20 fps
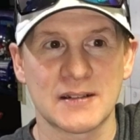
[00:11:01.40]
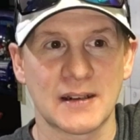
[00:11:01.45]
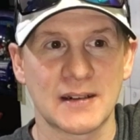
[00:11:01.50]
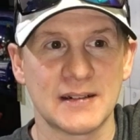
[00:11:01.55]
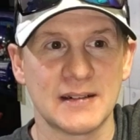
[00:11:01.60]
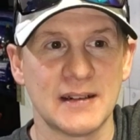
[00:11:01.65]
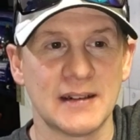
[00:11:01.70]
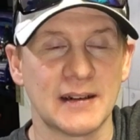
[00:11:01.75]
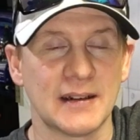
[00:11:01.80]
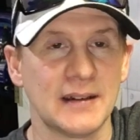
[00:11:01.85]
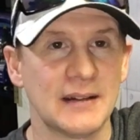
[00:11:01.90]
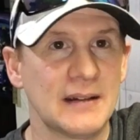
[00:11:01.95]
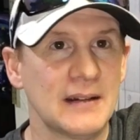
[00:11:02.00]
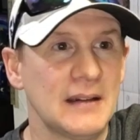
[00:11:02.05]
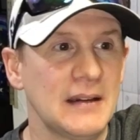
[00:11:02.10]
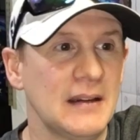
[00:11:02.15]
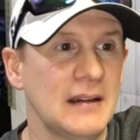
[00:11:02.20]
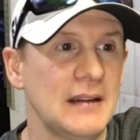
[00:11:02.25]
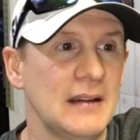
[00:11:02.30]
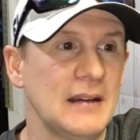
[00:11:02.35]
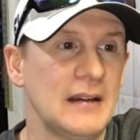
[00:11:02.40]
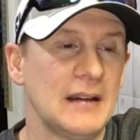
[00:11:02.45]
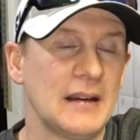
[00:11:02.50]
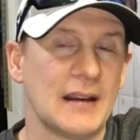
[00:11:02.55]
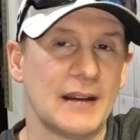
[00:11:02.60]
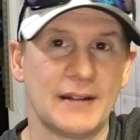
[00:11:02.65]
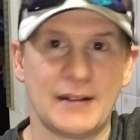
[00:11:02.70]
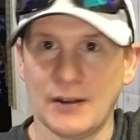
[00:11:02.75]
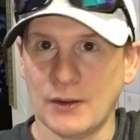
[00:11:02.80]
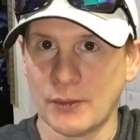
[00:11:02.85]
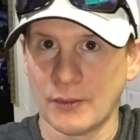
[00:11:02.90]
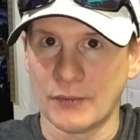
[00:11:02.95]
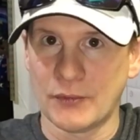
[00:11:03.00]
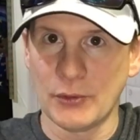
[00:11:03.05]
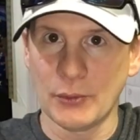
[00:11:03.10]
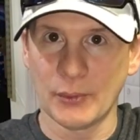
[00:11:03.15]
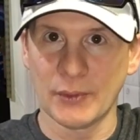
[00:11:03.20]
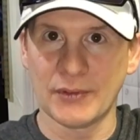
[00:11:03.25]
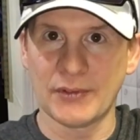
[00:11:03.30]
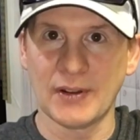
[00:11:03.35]
I did it until a
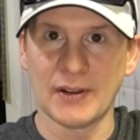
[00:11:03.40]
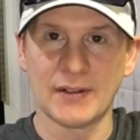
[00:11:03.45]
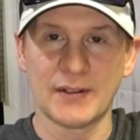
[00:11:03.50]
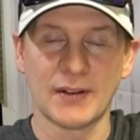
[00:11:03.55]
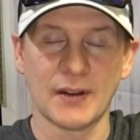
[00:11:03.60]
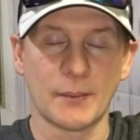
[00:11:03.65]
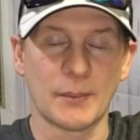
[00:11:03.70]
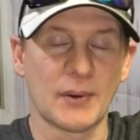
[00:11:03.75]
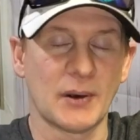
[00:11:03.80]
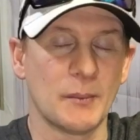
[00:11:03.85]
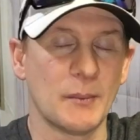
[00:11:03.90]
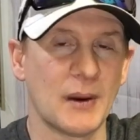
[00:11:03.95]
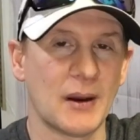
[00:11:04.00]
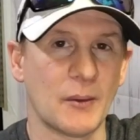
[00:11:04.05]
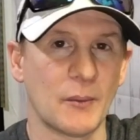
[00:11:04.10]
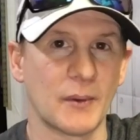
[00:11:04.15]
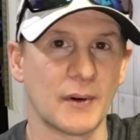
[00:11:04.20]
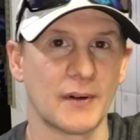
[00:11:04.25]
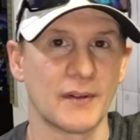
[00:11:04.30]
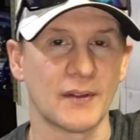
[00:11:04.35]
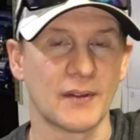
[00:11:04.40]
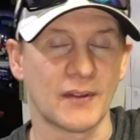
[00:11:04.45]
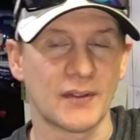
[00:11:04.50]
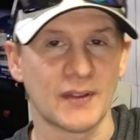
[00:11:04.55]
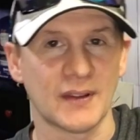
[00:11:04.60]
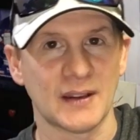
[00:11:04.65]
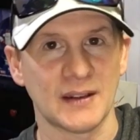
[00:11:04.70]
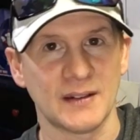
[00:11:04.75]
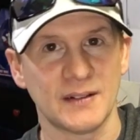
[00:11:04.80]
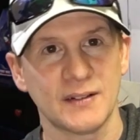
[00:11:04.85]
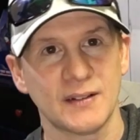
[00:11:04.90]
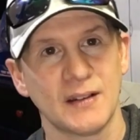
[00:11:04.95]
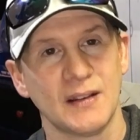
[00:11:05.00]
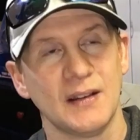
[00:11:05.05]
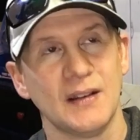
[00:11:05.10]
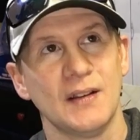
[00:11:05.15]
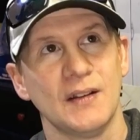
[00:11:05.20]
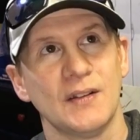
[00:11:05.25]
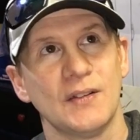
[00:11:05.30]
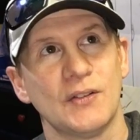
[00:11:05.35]
viewer said something about one of the things.
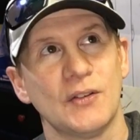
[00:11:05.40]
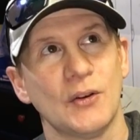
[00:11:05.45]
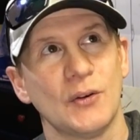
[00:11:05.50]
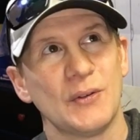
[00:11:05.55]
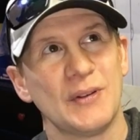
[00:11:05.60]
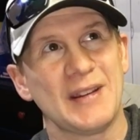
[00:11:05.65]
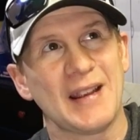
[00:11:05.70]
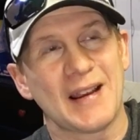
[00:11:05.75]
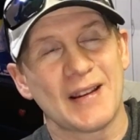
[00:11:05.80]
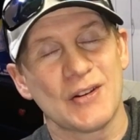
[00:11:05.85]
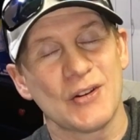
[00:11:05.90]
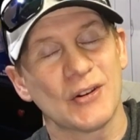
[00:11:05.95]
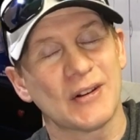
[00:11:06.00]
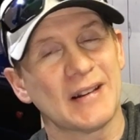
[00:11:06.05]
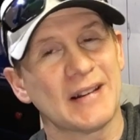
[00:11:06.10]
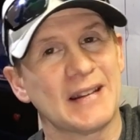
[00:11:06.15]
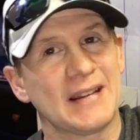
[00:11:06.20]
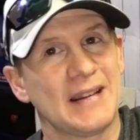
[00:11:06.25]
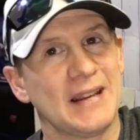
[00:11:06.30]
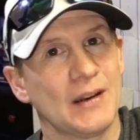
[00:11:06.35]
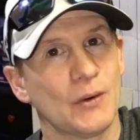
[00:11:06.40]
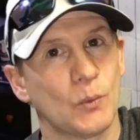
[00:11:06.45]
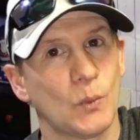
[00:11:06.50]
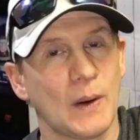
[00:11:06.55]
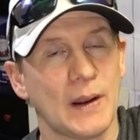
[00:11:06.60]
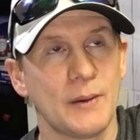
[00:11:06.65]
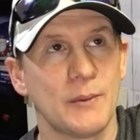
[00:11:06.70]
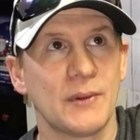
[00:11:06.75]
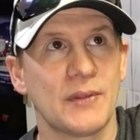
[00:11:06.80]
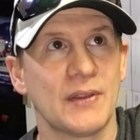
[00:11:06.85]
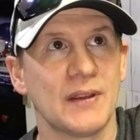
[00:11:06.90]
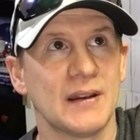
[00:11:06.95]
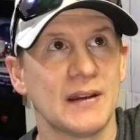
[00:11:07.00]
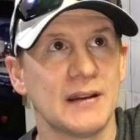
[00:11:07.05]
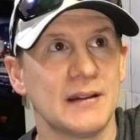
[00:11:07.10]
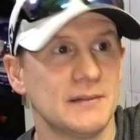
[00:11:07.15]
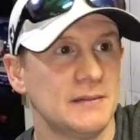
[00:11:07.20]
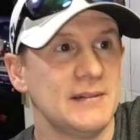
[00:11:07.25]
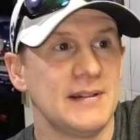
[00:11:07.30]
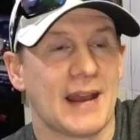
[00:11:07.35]
So, yeah, you're going to get away with it
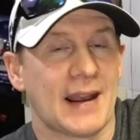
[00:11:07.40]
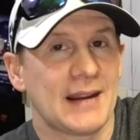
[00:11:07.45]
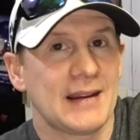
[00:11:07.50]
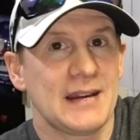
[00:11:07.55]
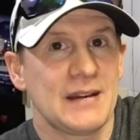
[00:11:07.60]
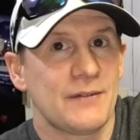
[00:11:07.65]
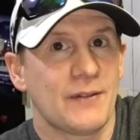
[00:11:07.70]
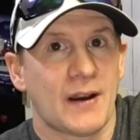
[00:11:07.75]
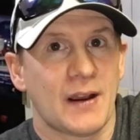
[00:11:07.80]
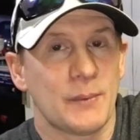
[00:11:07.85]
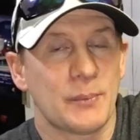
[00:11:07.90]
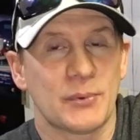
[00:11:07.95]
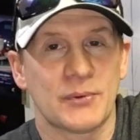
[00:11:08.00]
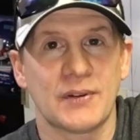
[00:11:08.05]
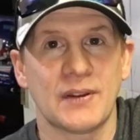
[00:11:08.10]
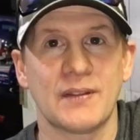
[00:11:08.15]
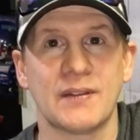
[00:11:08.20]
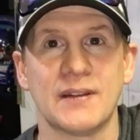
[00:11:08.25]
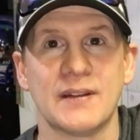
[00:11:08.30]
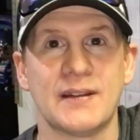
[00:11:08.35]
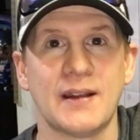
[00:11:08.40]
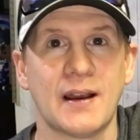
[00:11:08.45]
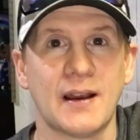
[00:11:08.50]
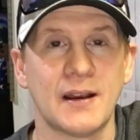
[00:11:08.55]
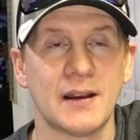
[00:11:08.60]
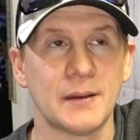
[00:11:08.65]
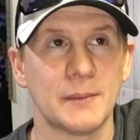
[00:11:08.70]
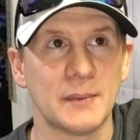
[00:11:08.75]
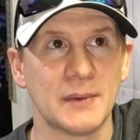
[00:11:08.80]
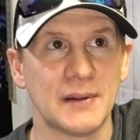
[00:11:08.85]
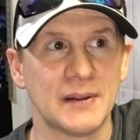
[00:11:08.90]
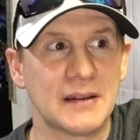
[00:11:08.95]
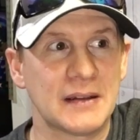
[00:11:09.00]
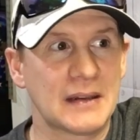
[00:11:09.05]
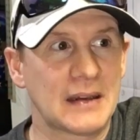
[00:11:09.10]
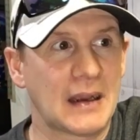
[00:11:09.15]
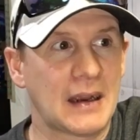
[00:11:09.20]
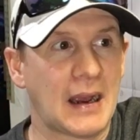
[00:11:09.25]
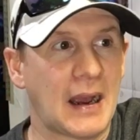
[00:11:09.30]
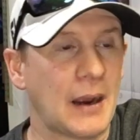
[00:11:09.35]
95% of the time
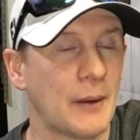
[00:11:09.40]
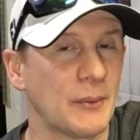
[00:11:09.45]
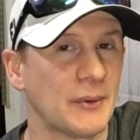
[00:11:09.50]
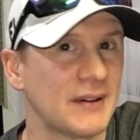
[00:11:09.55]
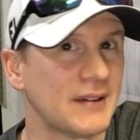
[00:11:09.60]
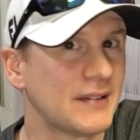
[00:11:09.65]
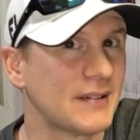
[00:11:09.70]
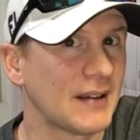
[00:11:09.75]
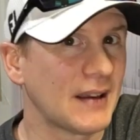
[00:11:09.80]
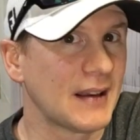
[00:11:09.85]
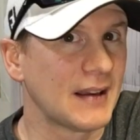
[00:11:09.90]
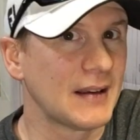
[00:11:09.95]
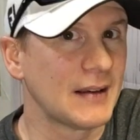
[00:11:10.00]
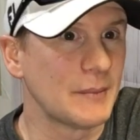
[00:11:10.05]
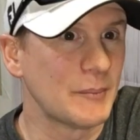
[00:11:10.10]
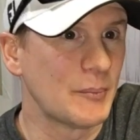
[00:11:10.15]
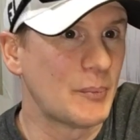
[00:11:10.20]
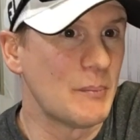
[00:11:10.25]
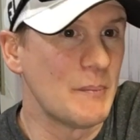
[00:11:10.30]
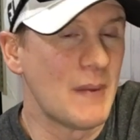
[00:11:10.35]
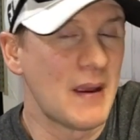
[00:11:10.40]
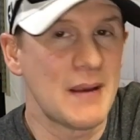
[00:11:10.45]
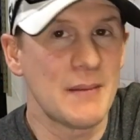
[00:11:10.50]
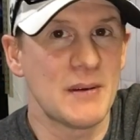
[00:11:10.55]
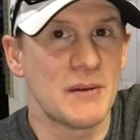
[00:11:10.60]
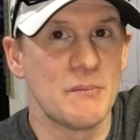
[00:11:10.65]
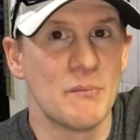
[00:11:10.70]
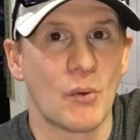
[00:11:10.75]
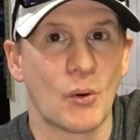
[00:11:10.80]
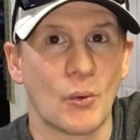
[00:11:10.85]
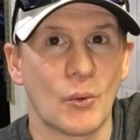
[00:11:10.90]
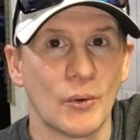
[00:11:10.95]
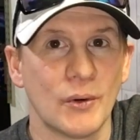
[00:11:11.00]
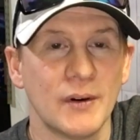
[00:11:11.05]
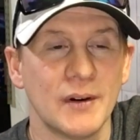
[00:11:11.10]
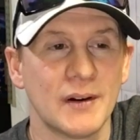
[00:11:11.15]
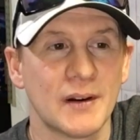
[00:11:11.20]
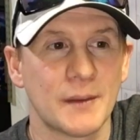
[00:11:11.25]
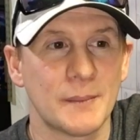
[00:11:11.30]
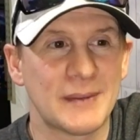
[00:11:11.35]
I would say maybe
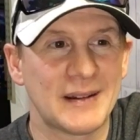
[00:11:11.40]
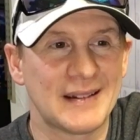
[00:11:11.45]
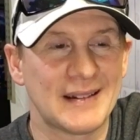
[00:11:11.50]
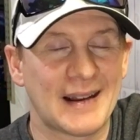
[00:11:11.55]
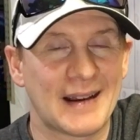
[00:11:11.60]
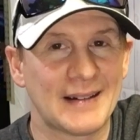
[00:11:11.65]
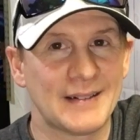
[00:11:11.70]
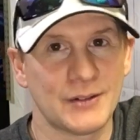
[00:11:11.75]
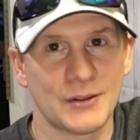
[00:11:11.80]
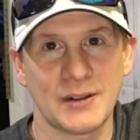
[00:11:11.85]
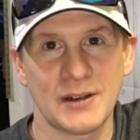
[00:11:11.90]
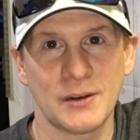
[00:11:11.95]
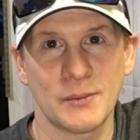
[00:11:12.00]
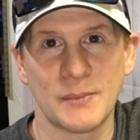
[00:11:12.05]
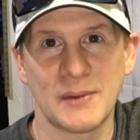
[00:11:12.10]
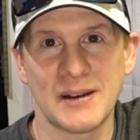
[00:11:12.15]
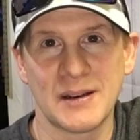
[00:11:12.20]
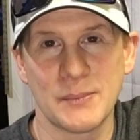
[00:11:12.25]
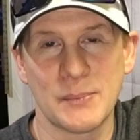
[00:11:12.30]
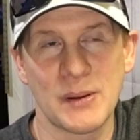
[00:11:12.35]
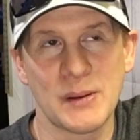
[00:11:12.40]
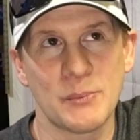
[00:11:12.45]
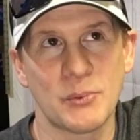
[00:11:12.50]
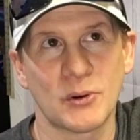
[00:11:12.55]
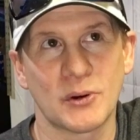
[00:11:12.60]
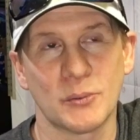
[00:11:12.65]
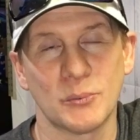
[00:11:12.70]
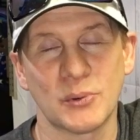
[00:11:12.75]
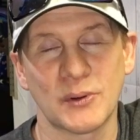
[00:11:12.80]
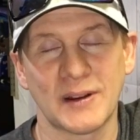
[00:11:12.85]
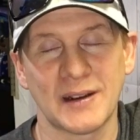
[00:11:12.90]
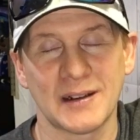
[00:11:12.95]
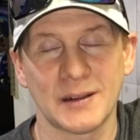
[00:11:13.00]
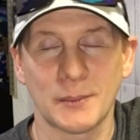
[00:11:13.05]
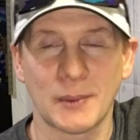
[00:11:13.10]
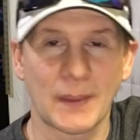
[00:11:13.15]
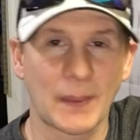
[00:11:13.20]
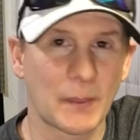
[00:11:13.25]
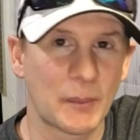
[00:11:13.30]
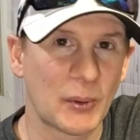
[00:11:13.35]
more. I mean, I don't hear many people complaining
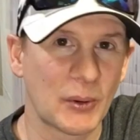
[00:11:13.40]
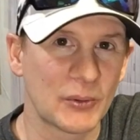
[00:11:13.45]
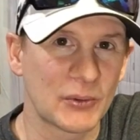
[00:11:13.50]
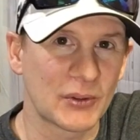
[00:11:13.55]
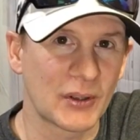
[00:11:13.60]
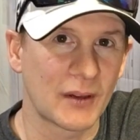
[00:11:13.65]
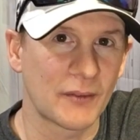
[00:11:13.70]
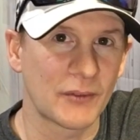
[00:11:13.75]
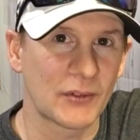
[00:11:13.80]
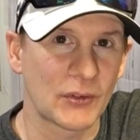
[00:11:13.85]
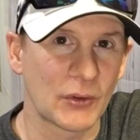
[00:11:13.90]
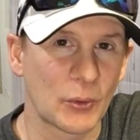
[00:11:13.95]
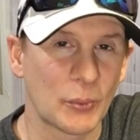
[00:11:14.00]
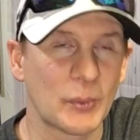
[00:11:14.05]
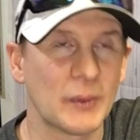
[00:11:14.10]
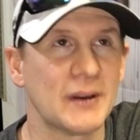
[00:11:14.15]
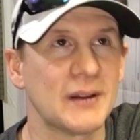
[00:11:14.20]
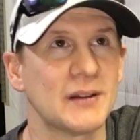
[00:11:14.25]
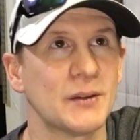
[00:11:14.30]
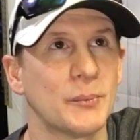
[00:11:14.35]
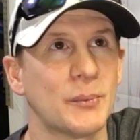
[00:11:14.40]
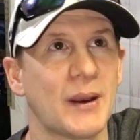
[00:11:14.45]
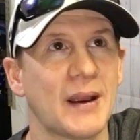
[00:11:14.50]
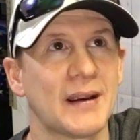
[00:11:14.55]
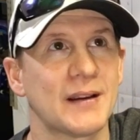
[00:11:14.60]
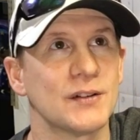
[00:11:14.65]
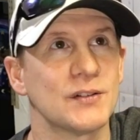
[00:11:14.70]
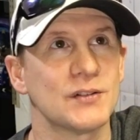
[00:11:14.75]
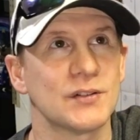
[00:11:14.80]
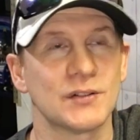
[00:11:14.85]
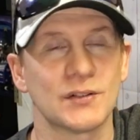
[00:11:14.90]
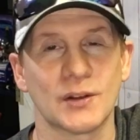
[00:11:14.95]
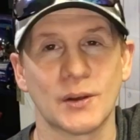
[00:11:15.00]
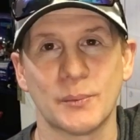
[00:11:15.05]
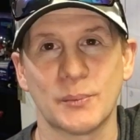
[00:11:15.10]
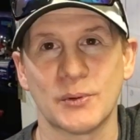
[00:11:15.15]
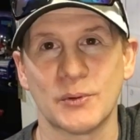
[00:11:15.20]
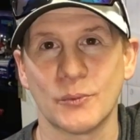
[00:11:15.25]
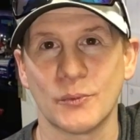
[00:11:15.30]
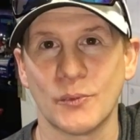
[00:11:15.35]
about the post office opening the packages
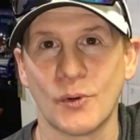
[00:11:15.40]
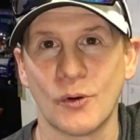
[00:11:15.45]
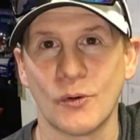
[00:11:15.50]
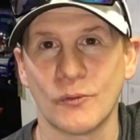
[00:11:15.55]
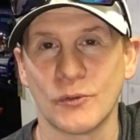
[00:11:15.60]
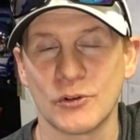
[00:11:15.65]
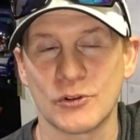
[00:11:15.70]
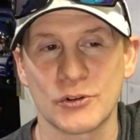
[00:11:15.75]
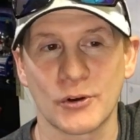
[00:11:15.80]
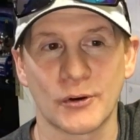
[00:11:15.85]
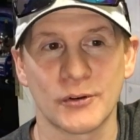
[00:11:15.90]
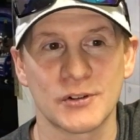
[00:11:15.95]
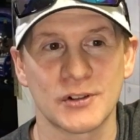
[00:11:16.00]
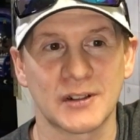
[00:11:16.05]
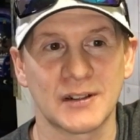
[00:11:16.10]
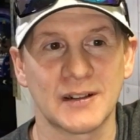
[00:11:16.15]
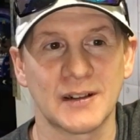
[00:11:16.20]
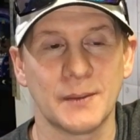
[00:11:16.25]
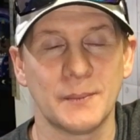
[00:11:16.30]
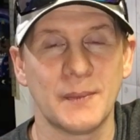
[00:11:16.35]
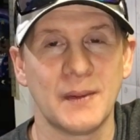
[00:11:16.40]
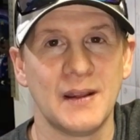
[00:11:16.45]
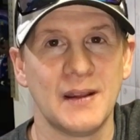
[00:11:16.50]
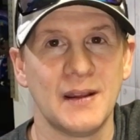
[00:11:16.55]
up and overcharging them